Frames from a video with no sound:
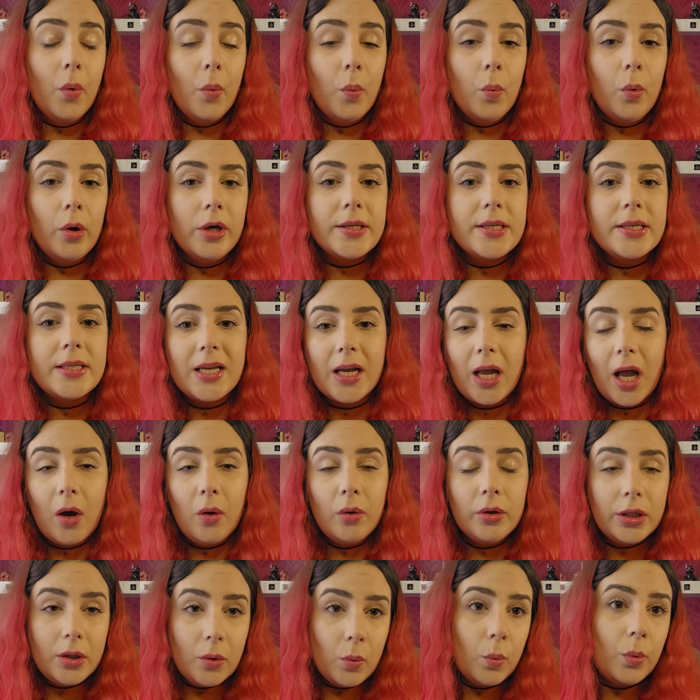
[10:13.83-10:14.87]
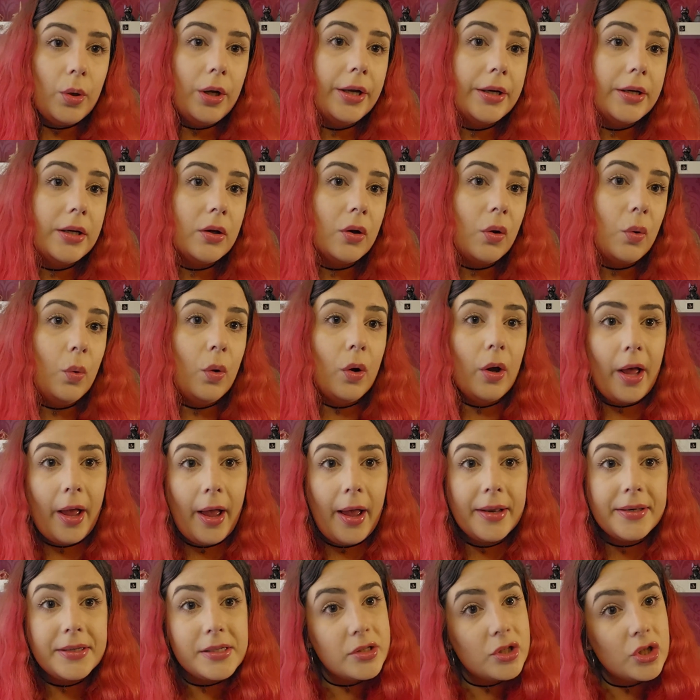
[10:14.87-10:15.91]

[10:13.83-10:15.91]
was the only one who had a